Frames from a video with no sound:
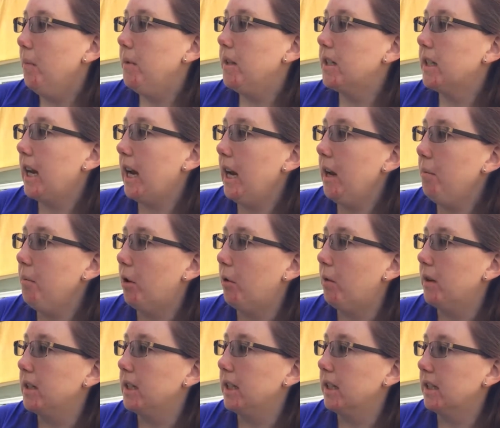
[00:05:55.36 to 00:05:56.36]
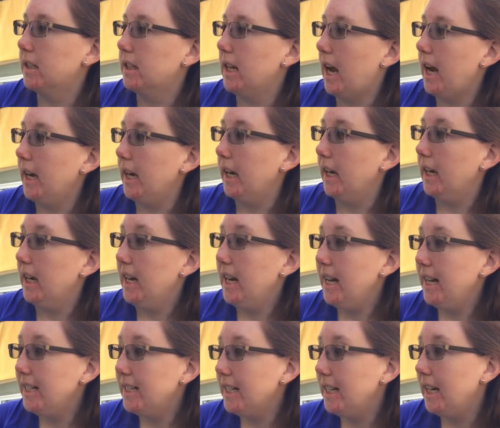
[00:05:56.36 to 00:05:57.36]
Miss Campbell was excited.
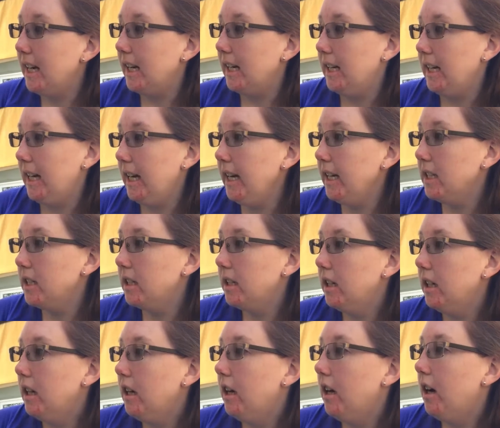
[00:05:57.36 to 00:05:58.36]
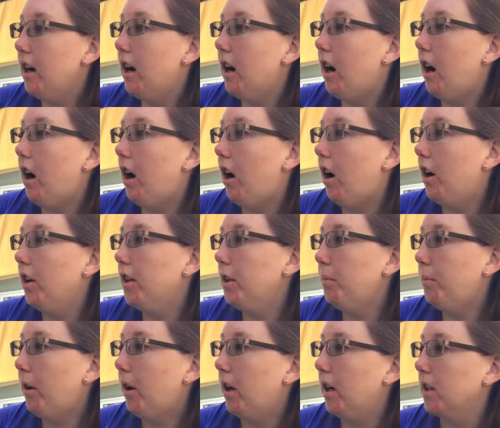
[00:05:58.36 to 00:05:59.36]
Isn't it neat? All
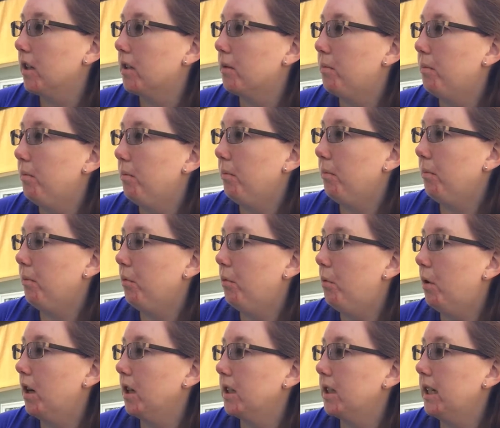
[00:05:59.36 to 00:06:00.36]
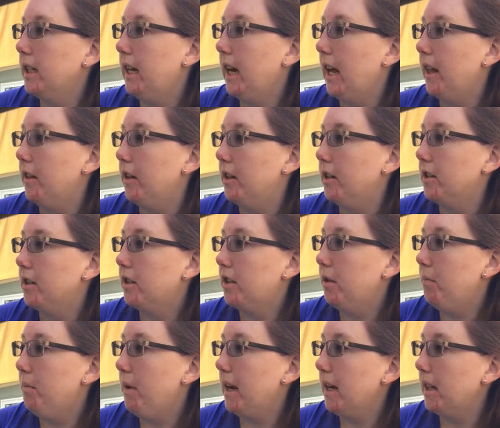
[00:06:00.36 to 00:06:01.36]
the parts work together
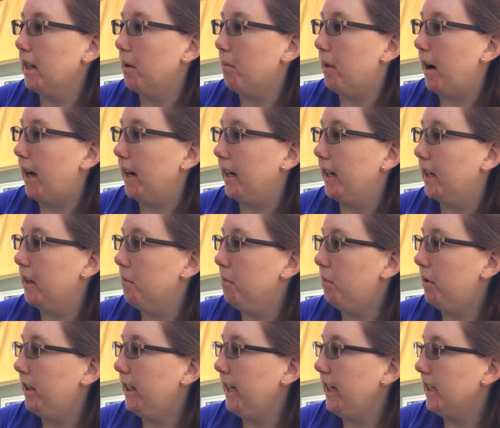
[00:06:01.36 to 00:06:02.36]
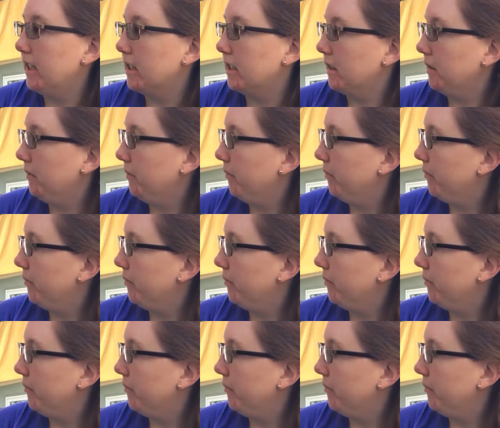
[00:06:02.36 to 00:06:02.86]
to make the body complete.